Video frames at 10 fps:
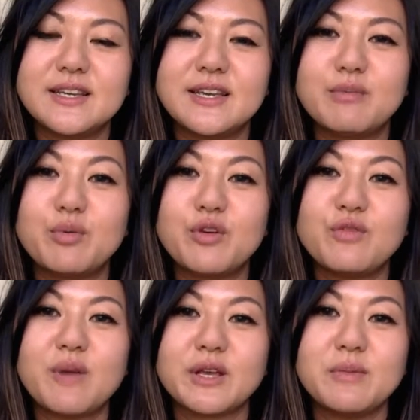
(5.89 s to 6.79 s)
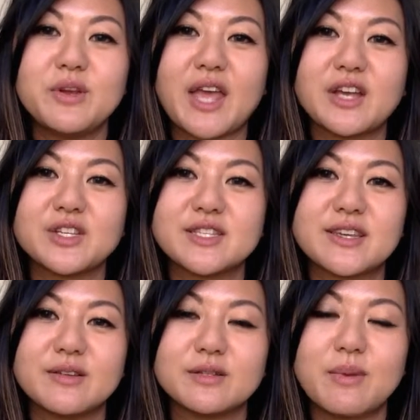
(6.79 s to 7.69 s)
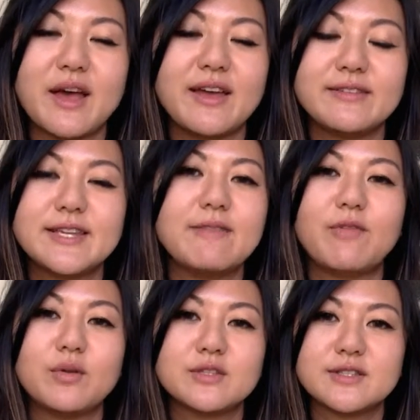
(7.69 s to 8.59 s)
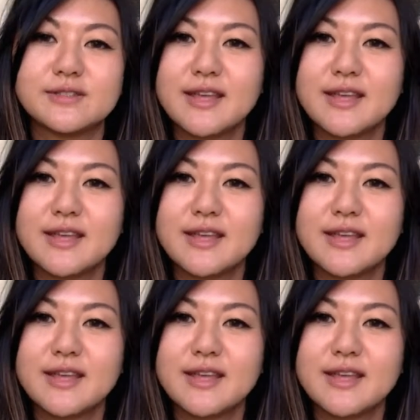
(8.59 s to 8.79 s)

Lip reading: improved my communication skills by tenfold.